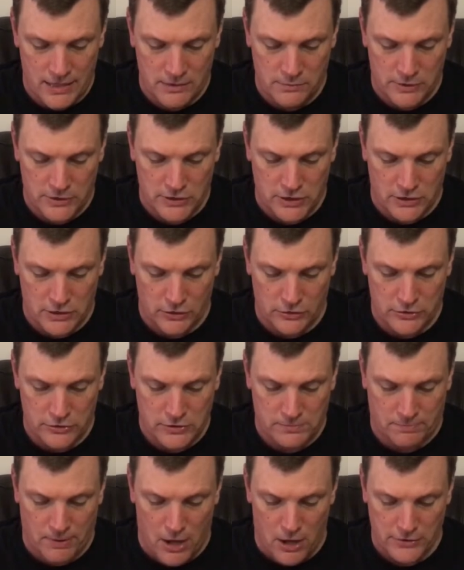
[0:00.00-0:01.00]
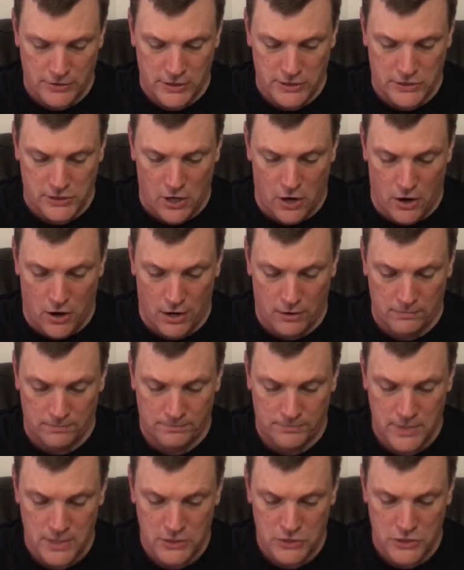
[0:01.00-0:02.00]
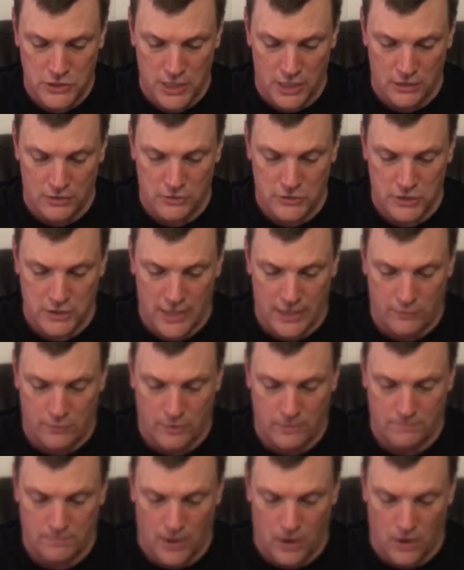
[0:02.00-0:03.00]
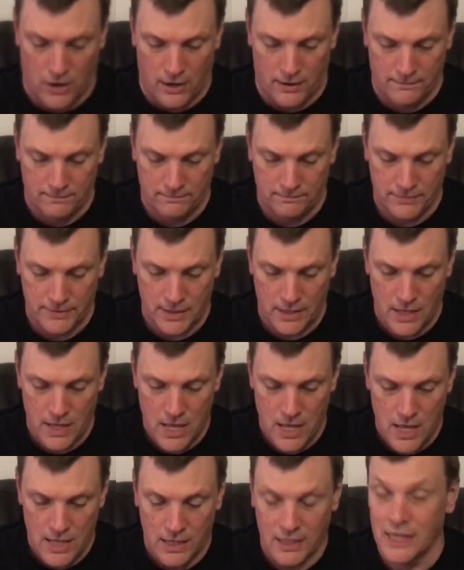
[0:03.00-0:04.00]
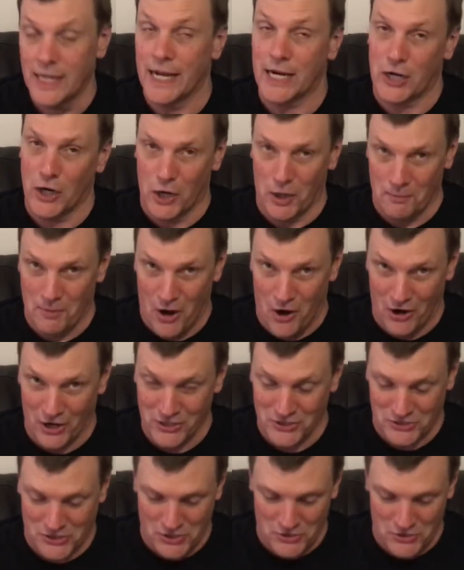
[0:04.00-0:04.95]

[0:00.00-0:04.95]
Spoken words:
Which includes Balthazar, Schiller's Liquid Bar, Liqueur Bar,